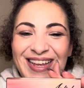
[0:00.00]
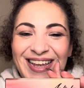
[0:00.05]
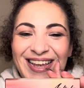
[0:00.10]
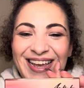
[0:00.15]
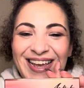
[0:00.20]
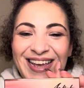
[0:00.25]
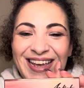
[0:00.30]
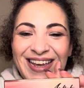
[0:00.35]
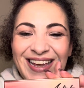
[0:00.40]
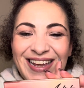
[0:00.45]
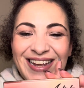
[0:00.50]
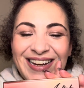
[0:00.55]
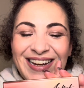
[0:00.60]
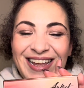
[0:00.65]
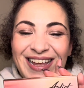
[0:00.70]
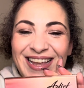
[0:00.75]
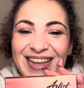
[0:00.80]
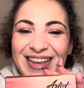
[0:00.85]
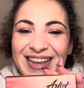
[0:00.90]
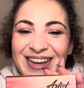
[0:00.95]
And
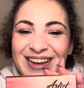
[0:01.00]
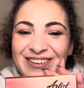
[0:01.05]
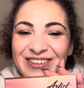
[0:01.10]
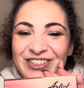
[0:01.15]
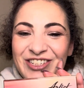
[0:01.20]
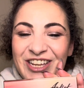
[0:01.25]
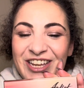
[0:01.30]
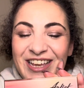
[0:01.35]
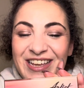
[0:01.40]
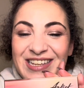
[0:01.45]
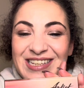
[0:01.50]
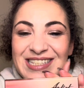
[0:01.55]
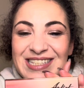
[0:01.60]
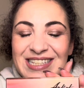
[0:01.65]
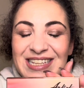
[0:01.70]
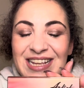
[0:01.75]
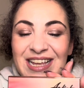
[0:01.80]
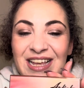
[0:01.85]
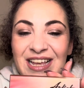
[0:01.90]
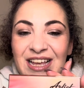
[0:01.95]
here she is.
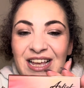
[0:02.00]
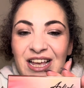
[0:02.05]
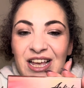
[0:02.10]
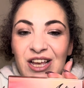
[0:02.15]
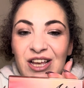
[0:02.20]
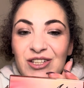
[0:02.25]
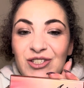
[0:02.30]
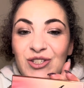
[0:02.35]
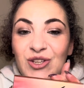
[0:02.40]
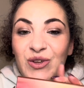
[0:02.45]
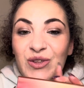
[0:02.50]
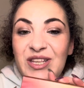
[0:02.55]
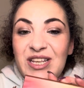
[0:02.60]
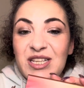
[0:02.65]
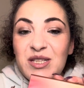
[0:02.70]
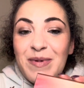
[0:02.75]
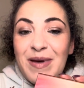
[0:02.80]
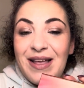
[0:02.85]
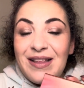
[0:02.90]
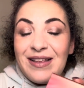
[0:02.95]
So
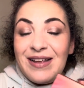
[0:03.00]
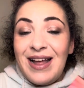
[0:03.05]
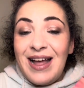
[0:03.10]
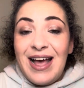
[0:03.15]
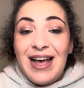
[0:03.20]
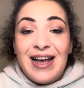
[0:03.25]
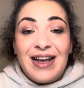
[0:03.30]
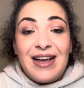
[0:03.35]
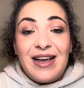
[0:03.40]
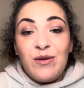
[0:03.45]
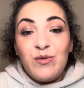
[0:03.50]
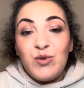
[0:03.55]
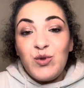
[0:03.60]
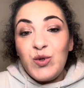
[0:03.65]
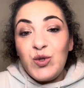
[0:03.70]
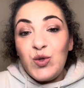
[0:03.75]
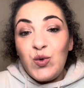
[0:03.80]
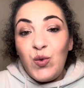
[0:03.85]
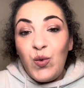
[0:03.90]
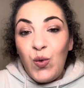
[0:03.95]
this palette comes
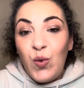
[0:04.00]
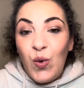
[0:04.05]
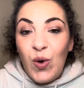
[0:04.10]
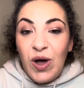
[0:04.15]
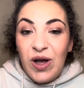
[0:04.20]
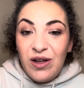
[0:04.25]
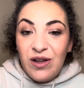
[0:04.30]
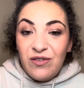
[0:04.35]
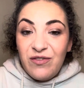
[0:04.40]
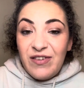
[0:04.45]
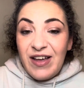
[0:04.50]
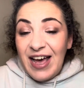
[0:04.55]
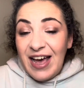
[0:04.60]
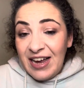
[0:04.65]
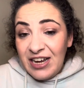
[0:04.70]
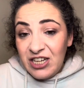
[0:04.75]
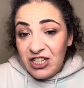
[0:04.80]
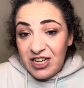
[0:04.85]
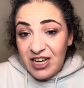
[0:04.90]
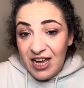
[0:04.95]
with 12
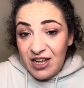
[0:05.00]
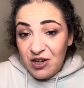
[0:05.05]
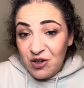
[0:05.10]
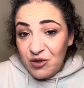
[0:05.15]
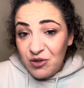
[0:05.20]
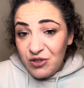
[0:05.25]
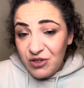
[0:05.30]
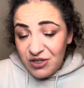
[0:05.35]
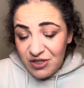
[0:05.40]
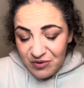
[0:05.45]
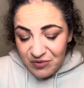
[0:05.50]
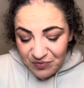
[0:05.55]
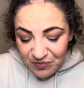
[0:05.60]
eyeshadows.